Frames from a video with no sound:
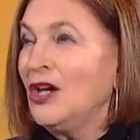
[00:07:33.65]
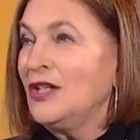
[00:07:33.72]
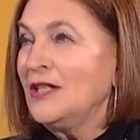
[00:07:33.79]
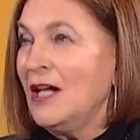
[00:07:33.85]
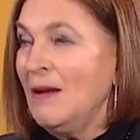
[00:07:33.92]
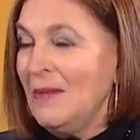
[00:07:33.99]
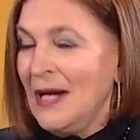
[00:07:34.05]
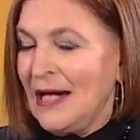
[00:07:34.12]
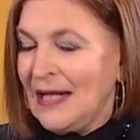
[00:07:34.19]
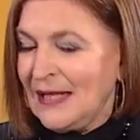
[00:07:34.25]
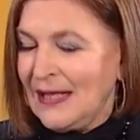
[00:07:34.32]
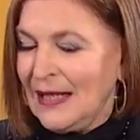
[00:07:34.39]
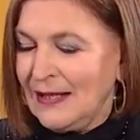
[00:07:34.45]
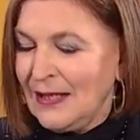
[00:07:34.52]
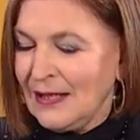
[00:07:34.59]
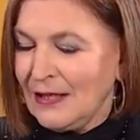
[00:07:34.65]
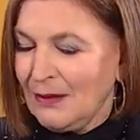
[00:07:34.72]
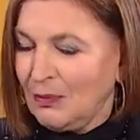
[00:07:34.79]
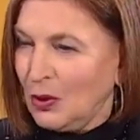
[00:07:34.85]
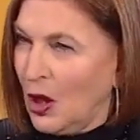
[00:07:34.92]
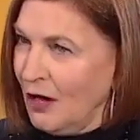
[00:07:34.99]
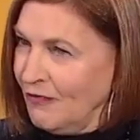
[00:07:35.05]
Are you telling me, in a sense, it's a
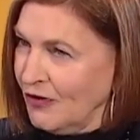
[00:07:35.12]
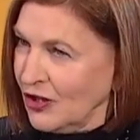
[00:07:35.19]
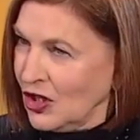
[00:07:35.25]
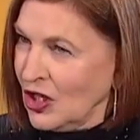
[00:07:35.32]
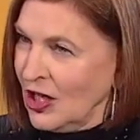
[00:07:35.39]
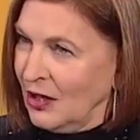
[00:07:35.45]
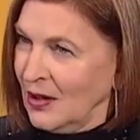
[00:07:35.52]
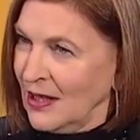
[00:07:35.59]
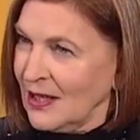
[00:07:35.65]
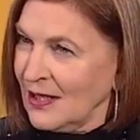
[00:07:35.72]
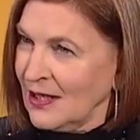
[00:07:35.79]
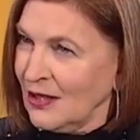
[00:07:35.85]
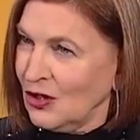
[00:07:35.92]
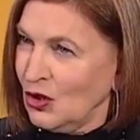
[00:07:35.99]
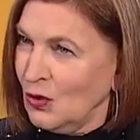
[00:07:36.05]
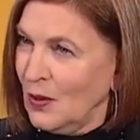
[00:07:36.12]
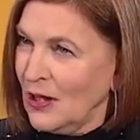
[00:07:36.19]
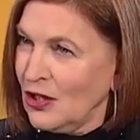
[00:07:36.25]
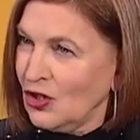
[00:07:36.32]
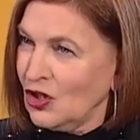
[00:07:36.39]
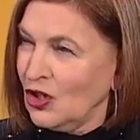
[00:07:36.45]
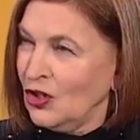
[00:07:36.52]
profit-sharing
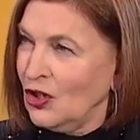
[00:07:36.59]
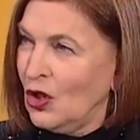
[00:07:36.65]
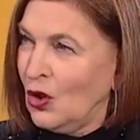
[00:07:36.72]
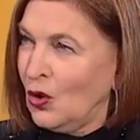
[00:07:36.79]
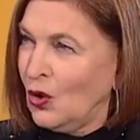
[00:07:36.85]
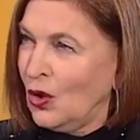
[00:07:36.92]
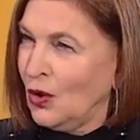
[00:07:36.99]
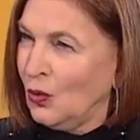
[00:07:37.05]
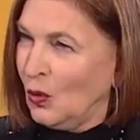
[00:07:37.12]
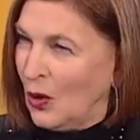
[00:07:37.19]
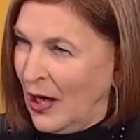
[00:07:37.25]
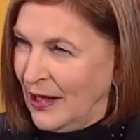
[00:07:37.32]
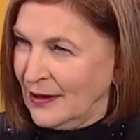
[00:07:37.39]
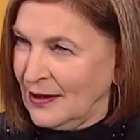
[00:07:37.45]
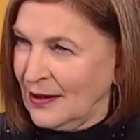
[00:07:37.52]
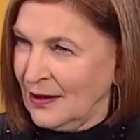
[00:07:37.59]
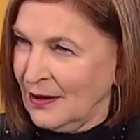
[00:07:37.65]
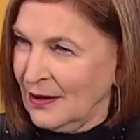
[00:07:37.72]
situation or what?